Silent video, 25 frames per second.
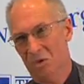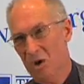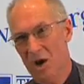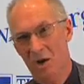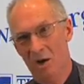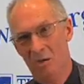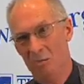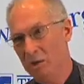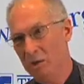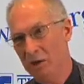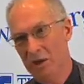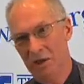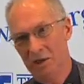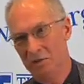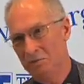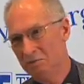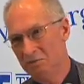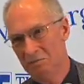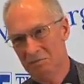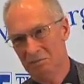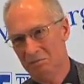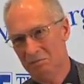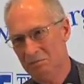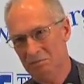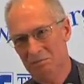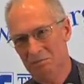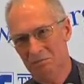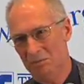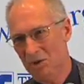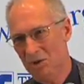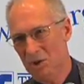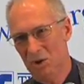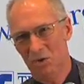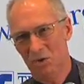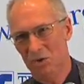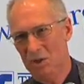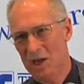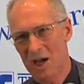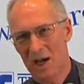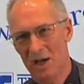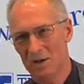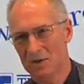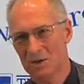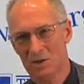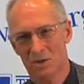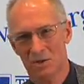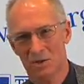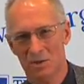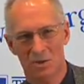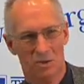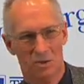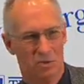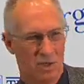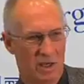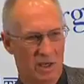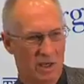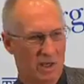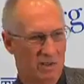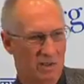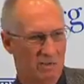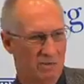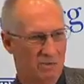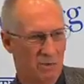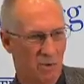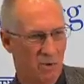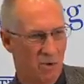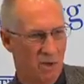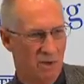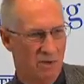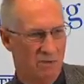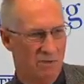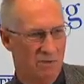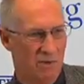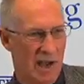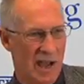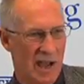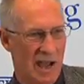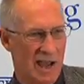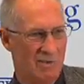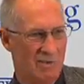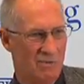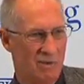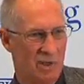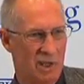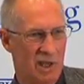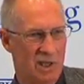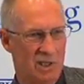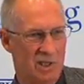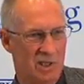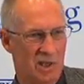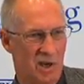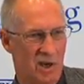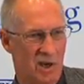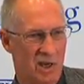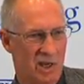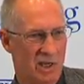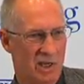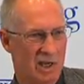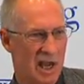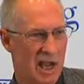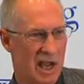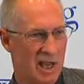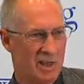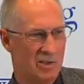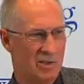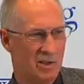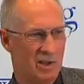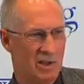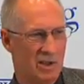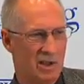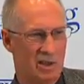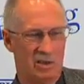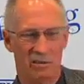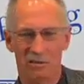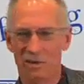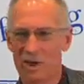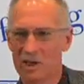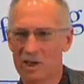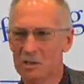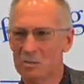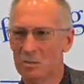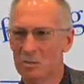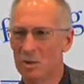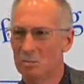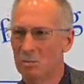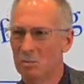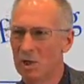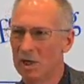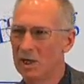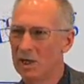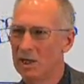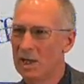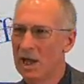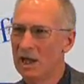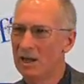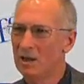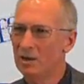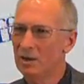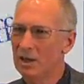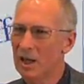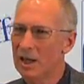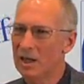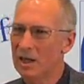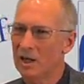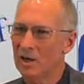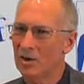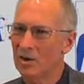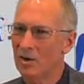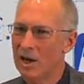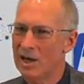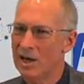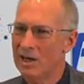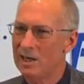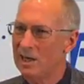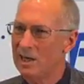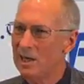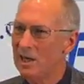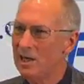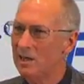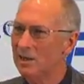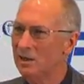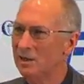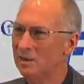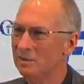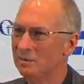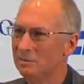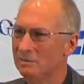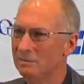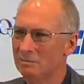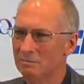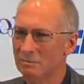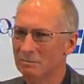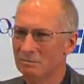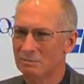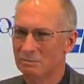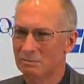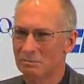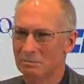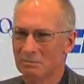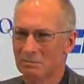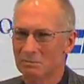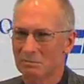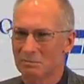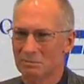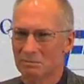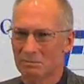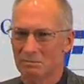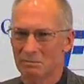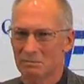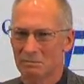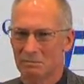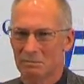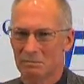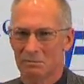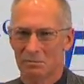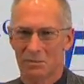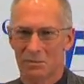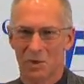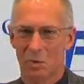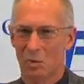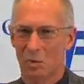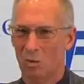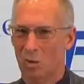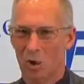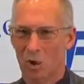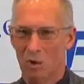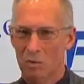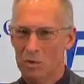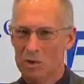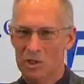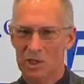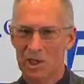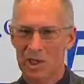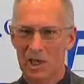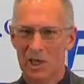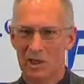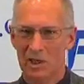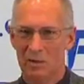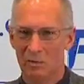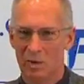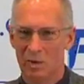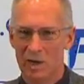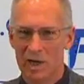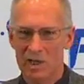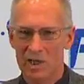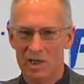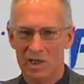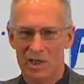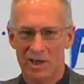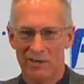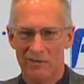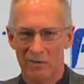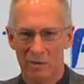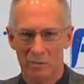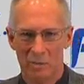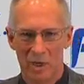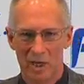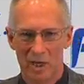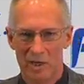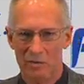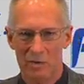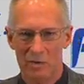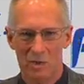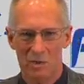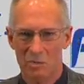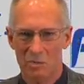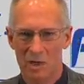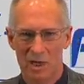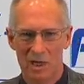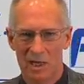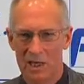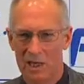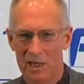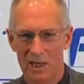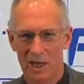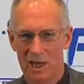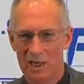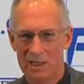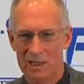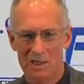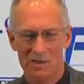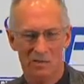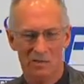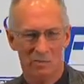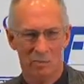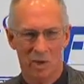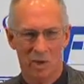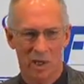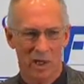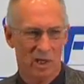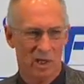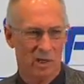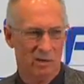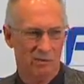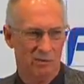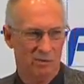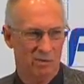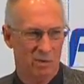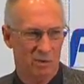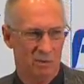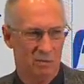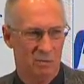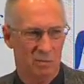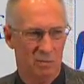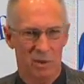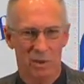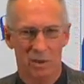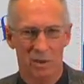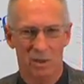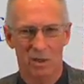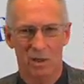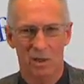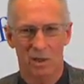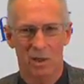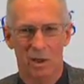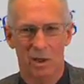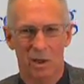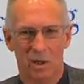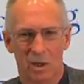probably in 2003, 4, 5, when they started gathering their investment money, that looked like a great deal. The world was getting rich. Everybody was making lots of money from